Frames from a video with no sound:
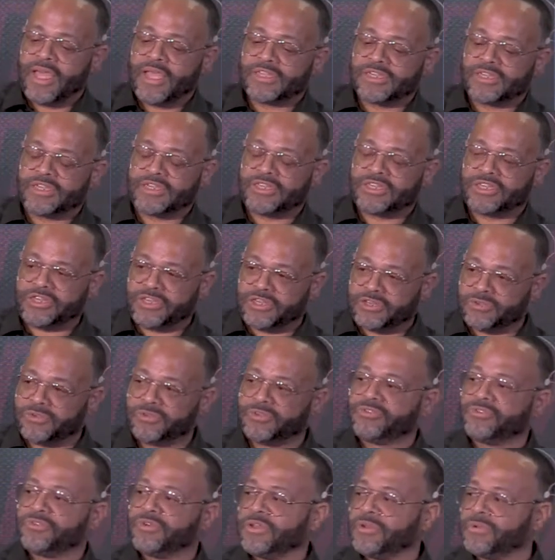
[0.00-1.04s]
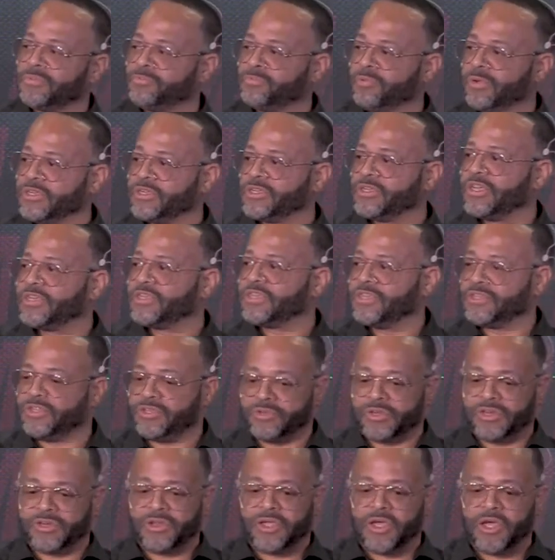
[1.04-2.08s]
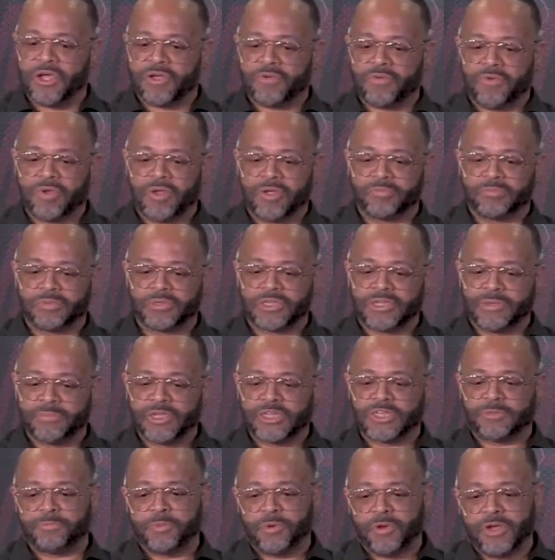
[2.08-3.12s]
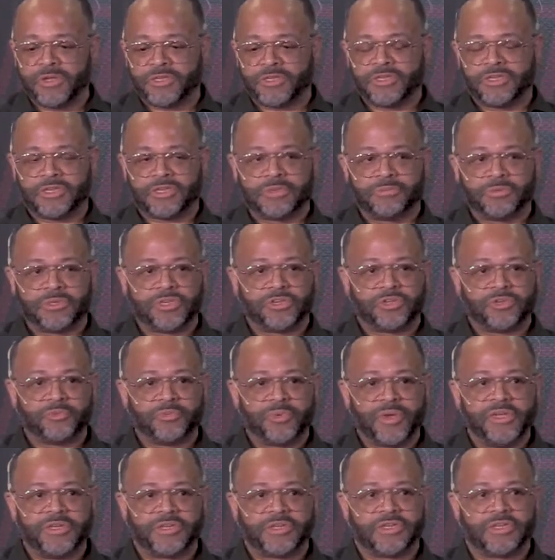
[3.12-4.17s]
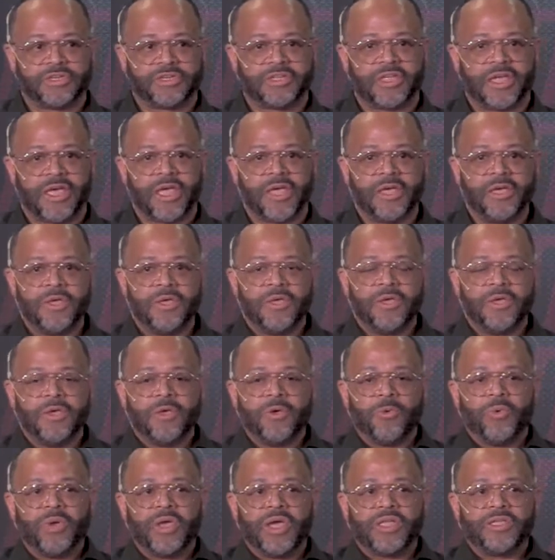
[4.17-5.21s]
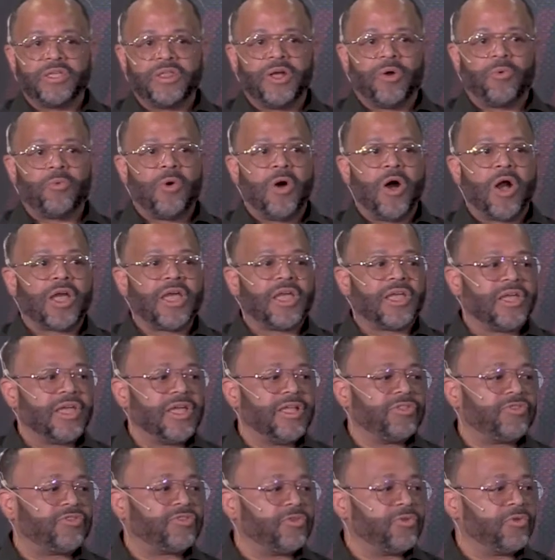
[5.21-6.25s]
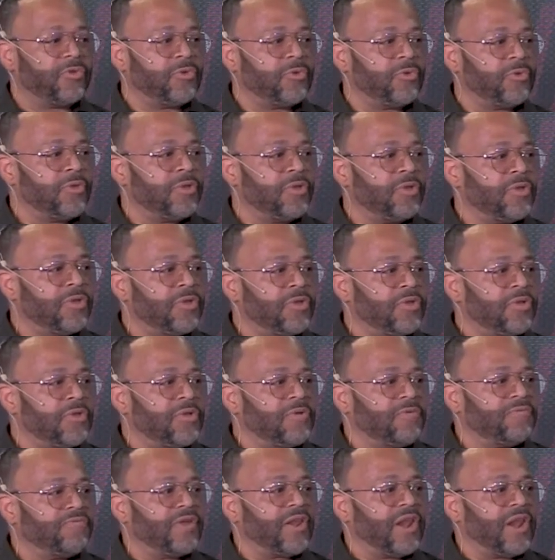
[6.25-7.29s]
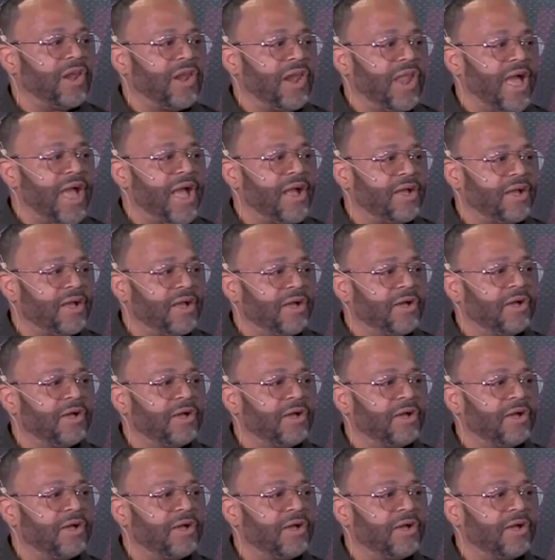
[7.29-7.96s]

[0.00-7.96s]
as children pushed us into the dark room. Some experiences, some situations that we ended up walking into for the lack